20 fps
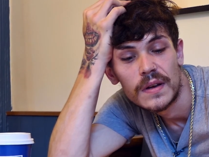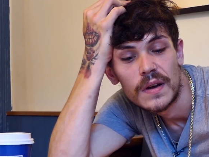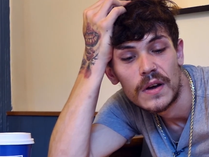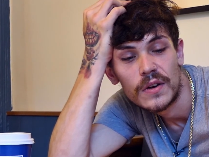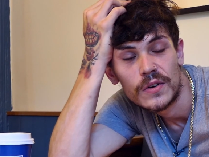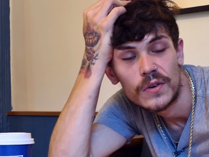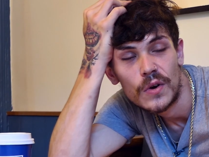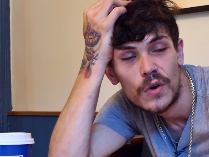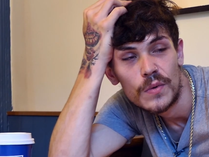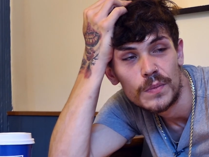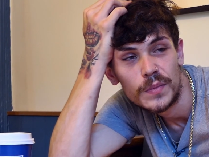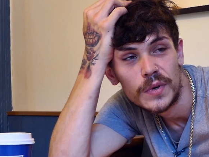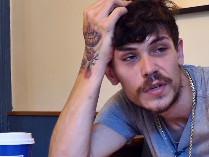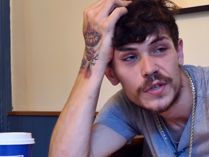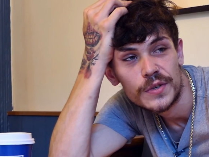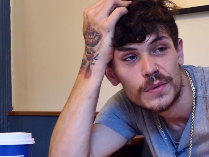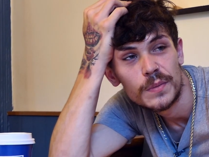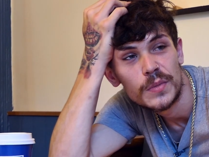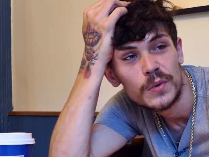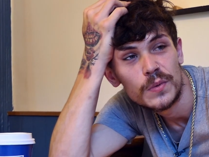
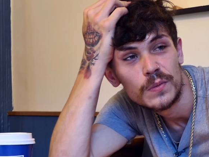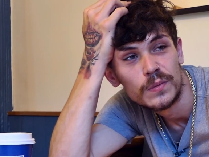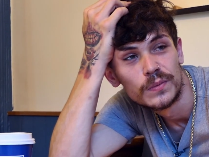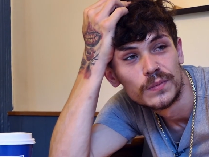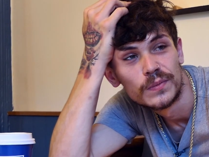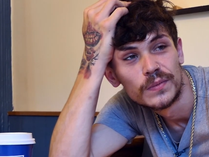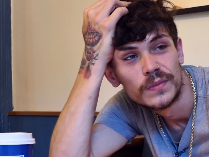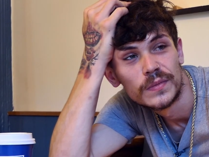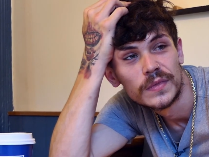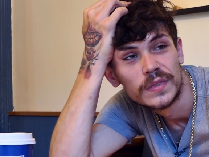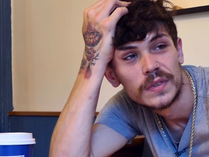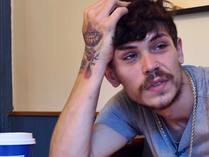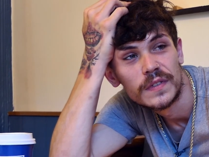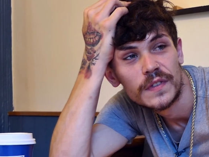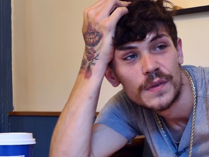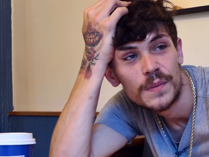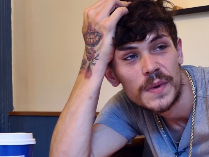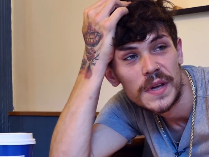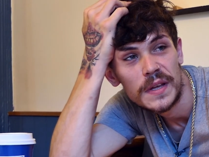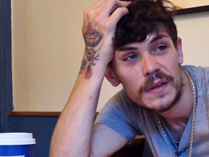unaccomplishable
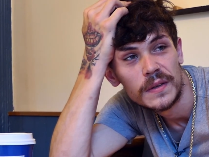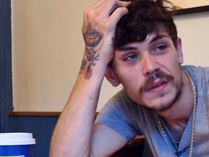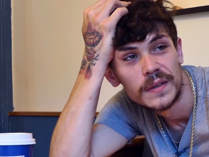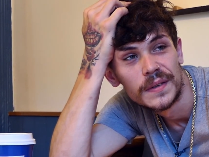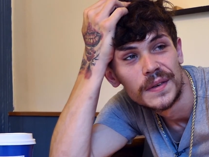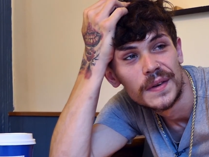for me.